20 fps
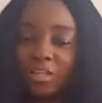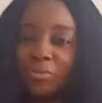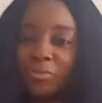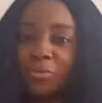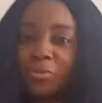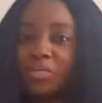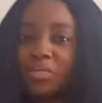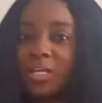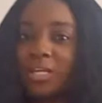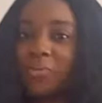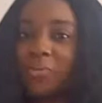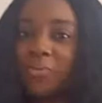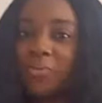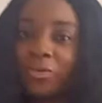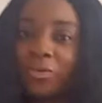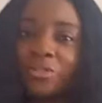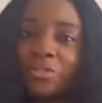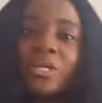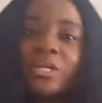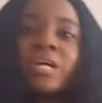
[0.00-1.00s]
Let me use that
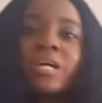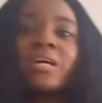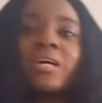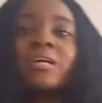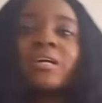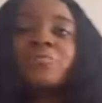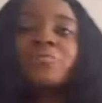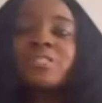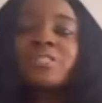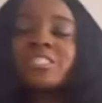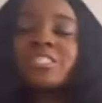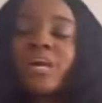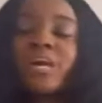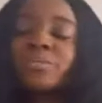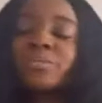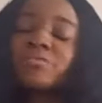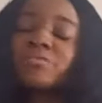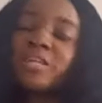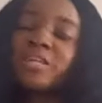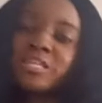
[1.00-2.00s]
word,
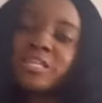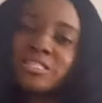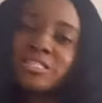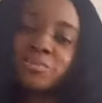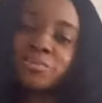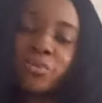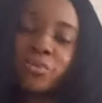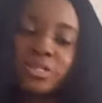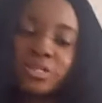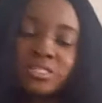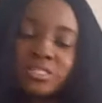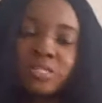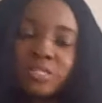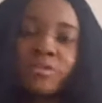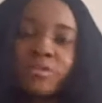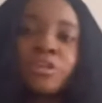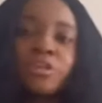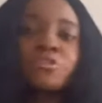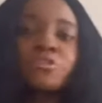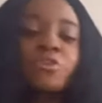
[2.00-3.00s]
receptive and
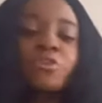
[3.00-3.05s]
expressive.